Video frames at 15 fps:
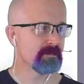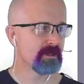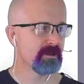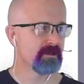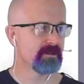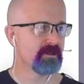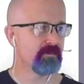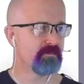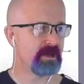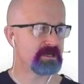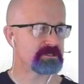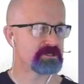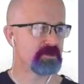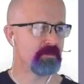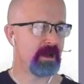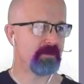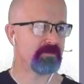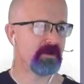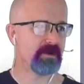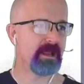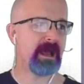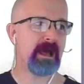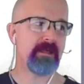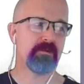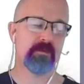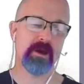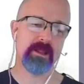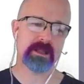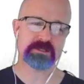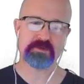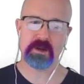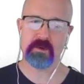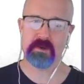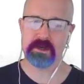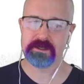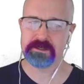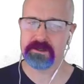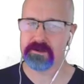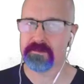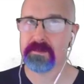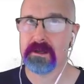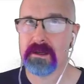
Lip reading: The best Zoom out there. Yeah, well, that's what I want to do.